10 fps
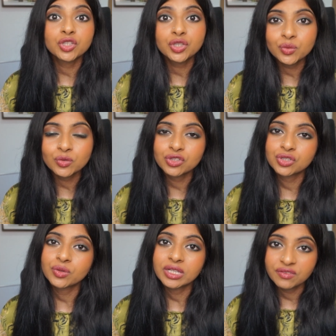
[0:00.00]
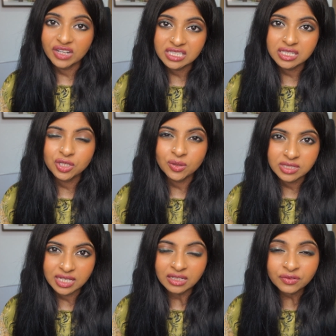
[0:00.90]
use to invest in
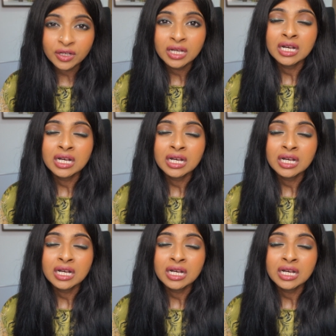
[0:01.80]
yourself,